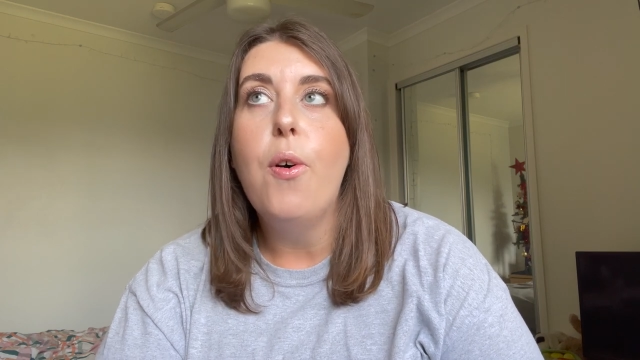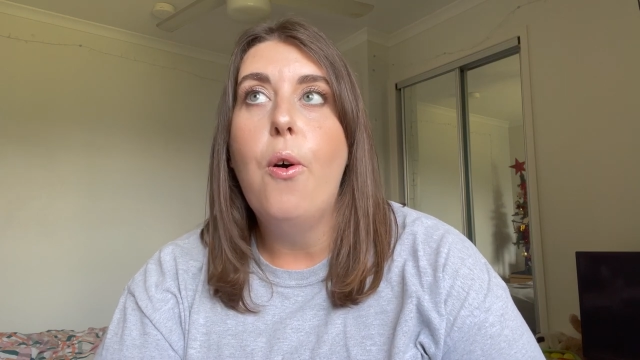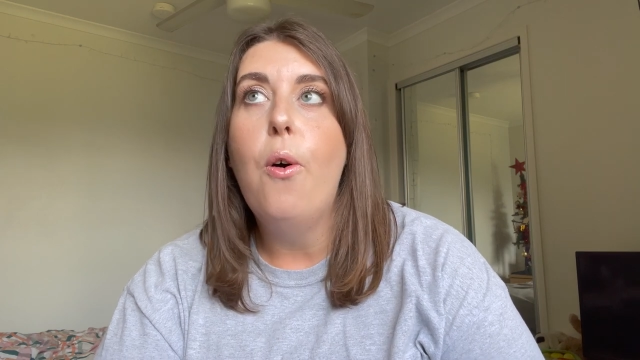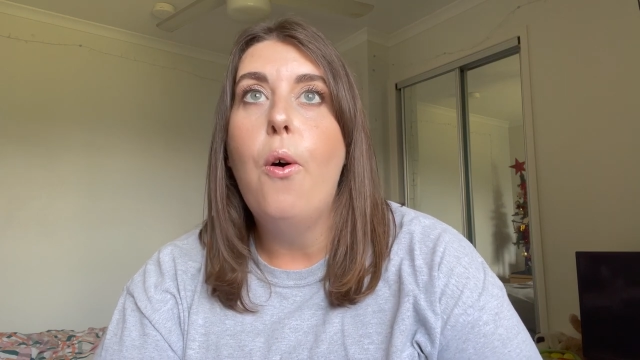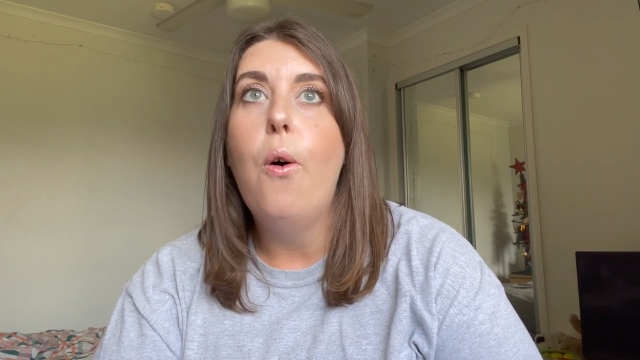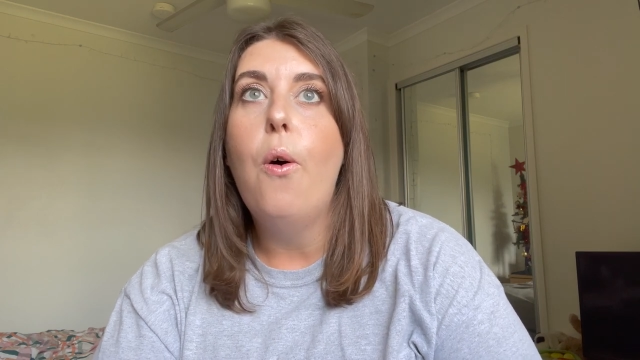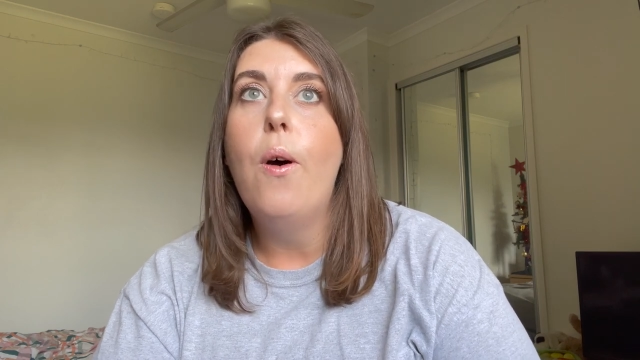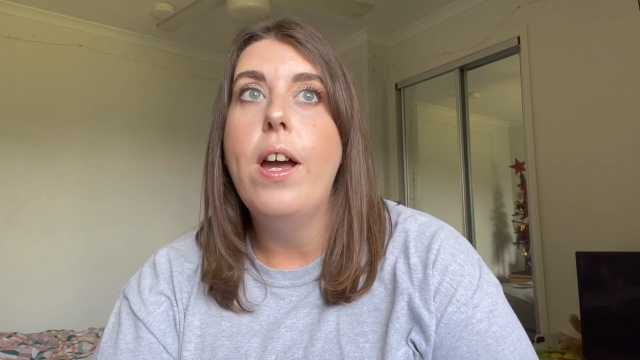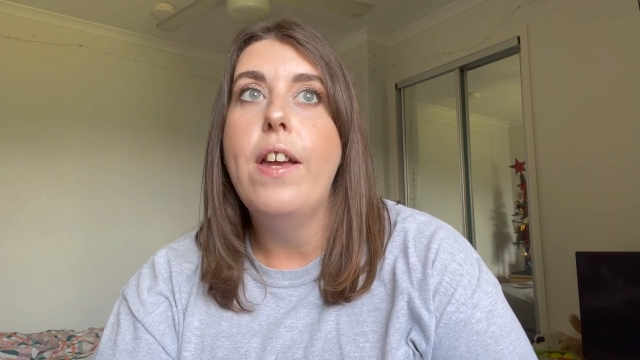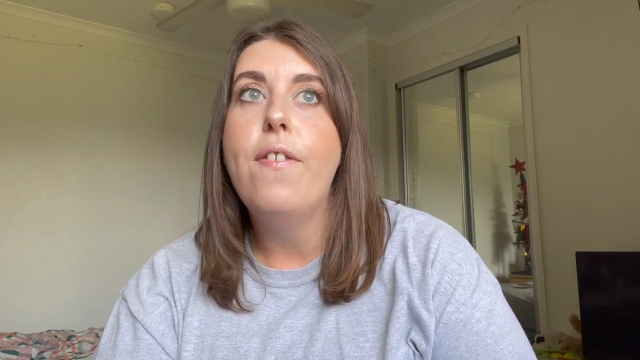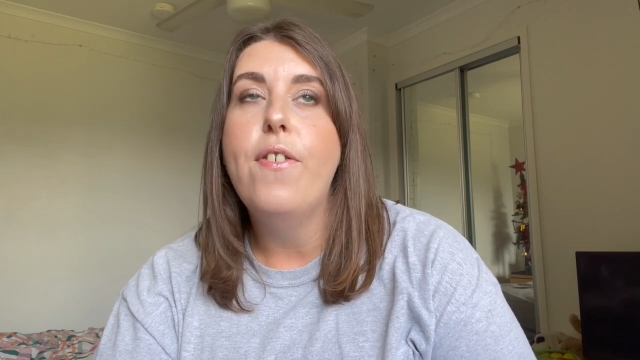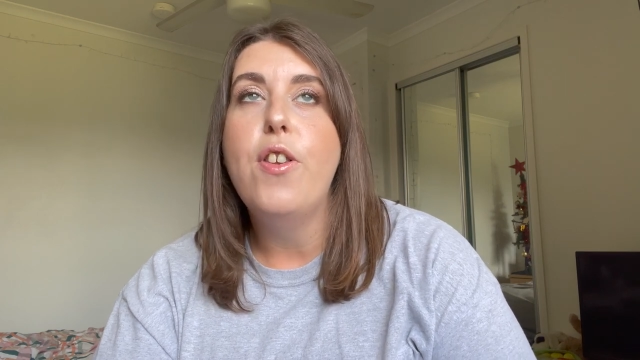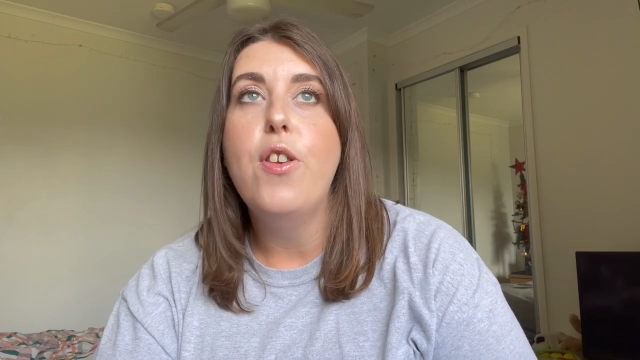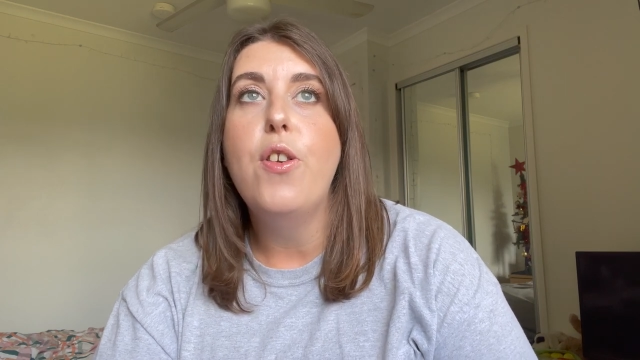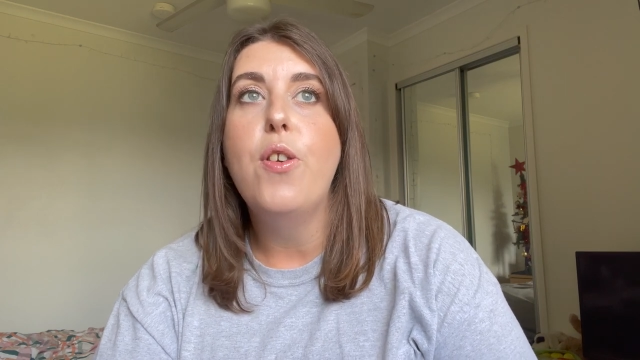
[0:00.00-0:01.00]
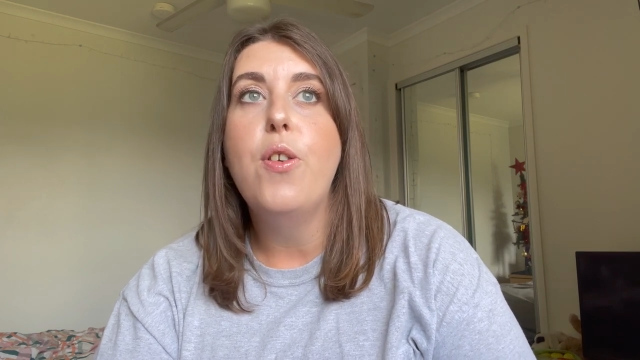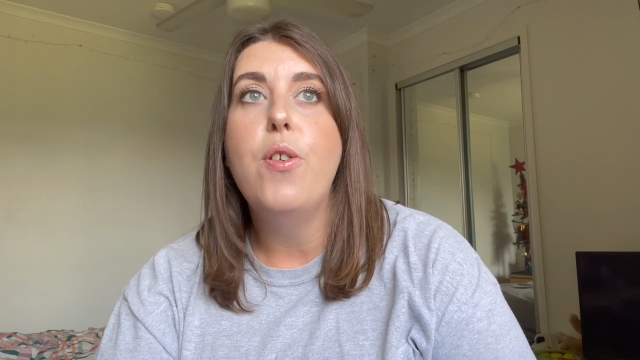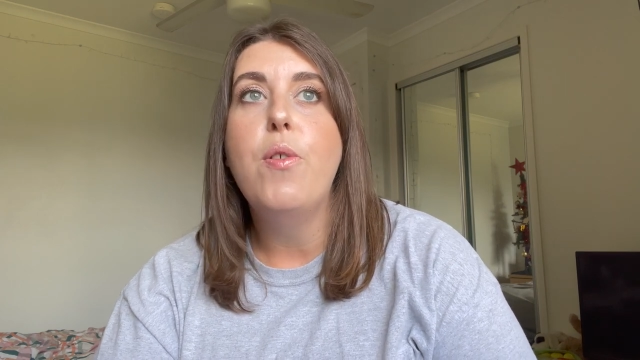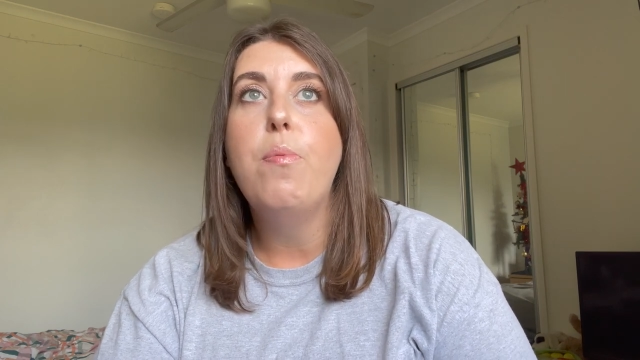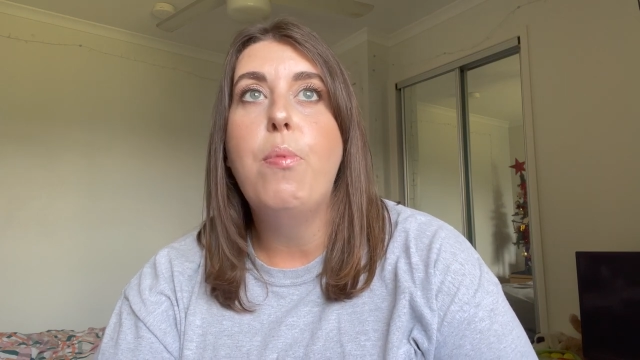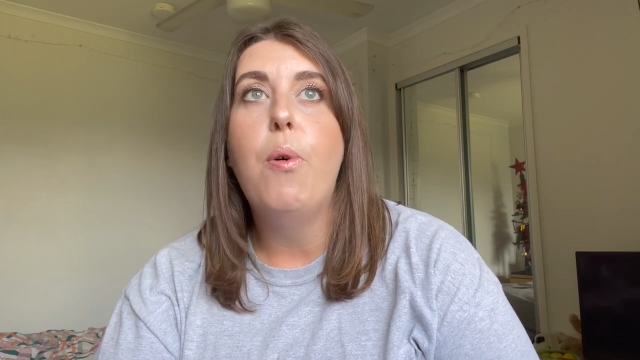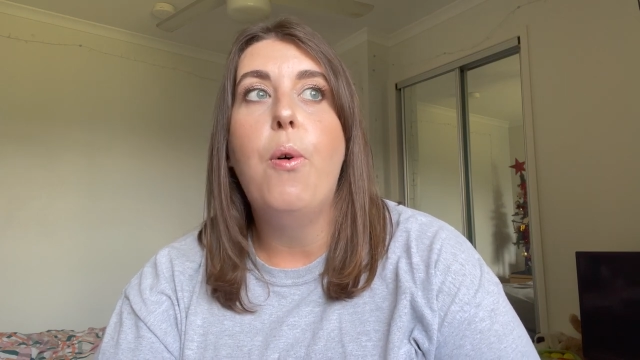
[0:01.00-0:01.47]
or if
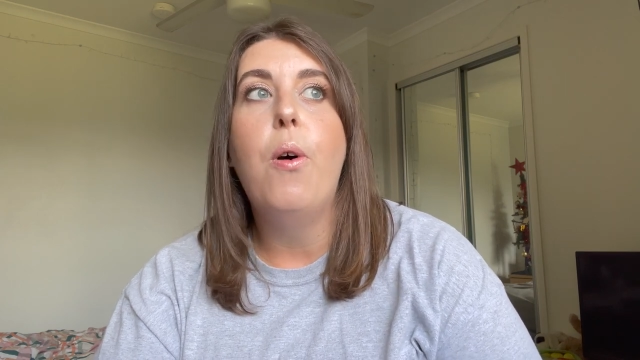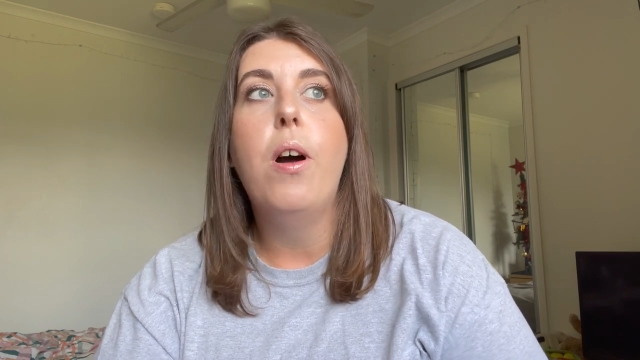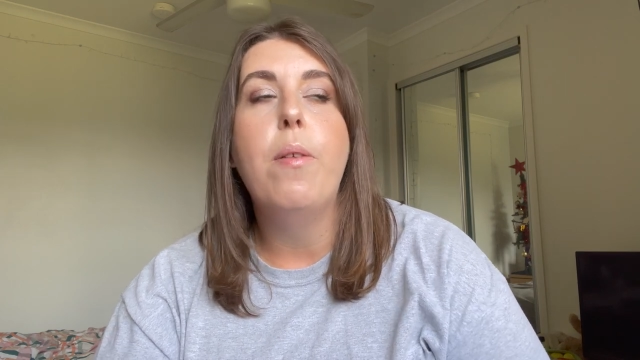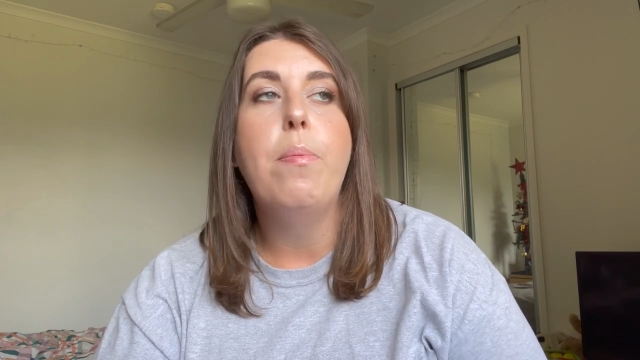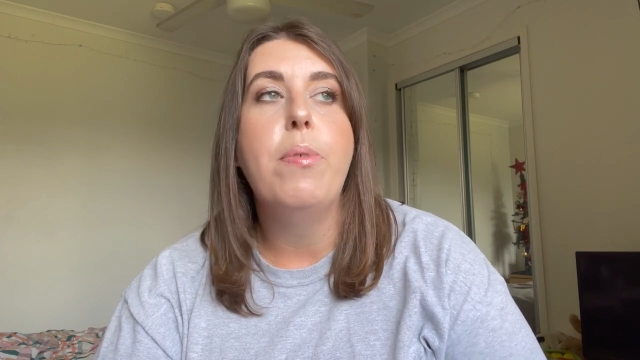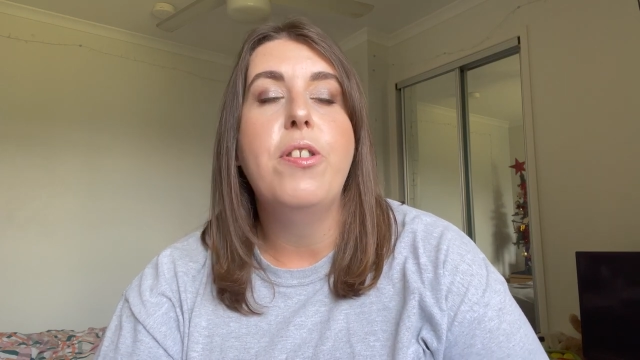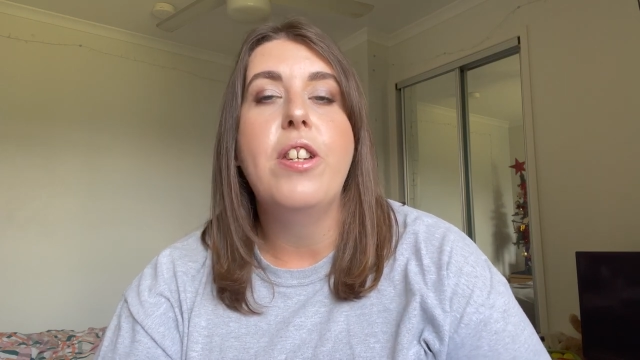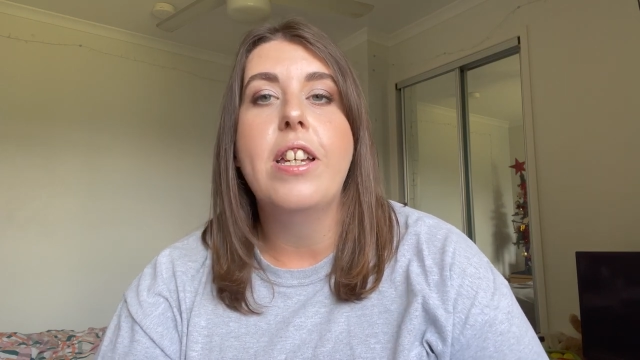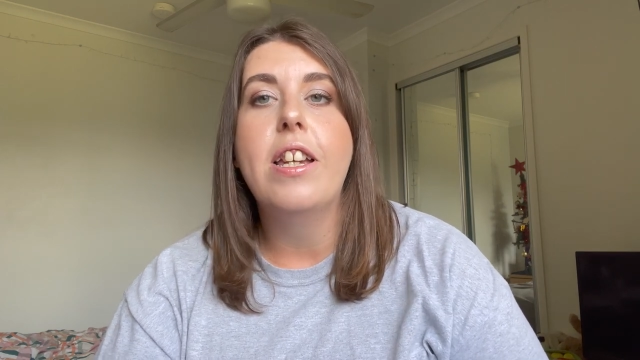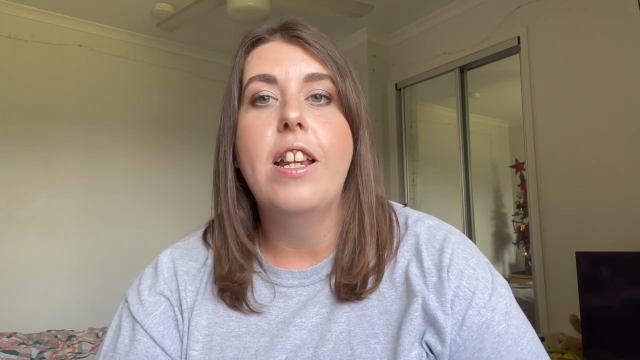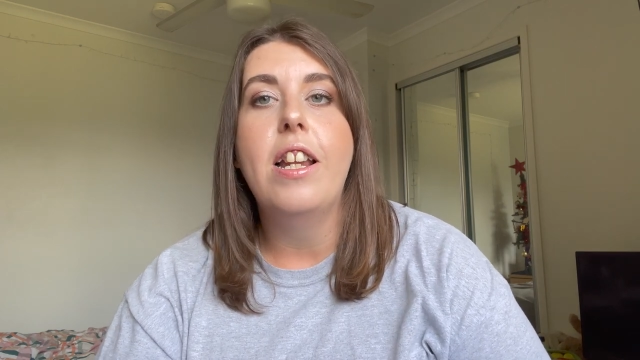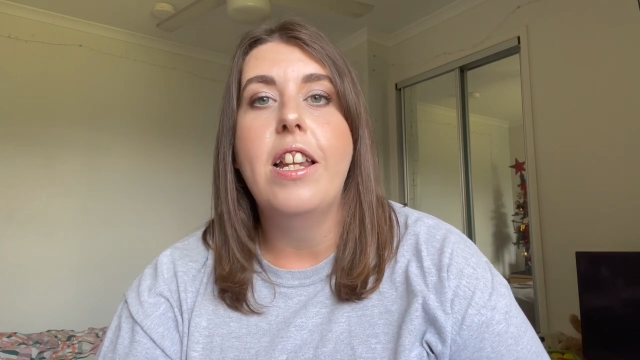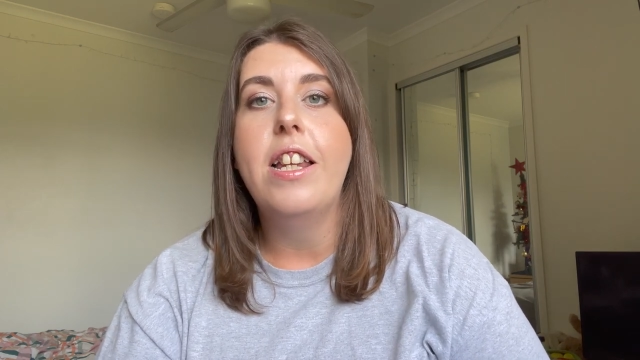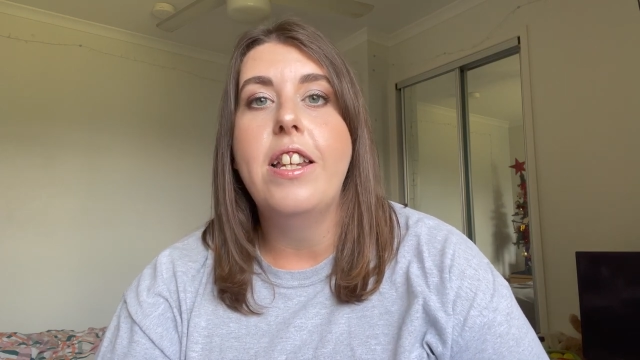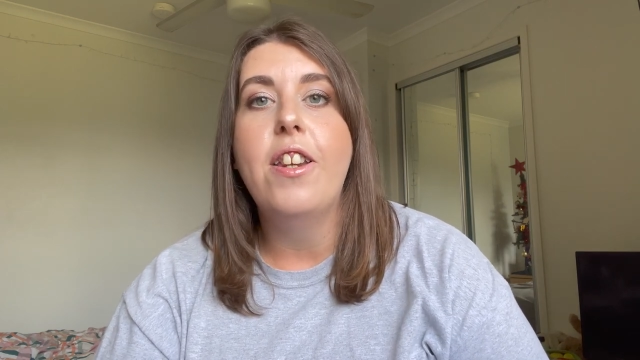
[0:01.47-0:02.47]
you bought a particularly